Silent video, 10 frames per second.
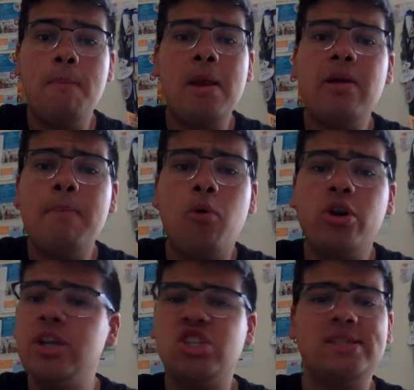Very
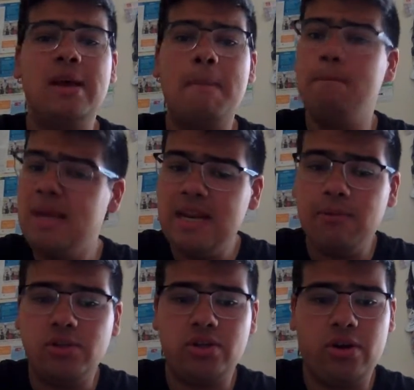important, just being
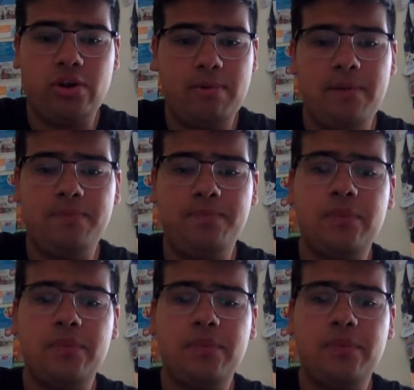able to know how to write.